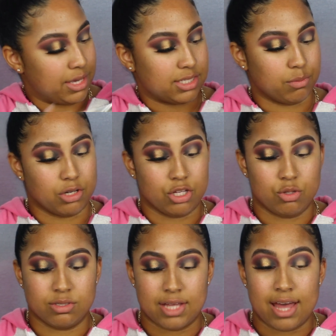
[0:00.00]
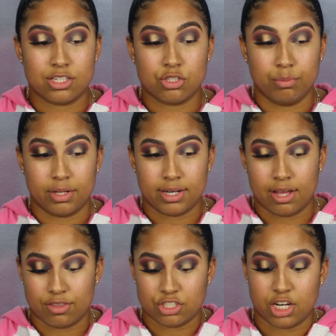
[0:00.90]
because I'm going to use that to blend
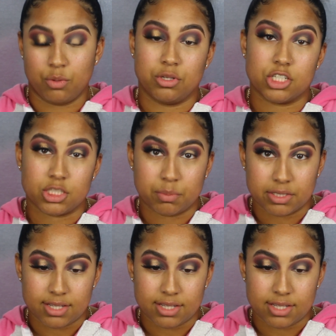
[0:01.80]
out the shade we just put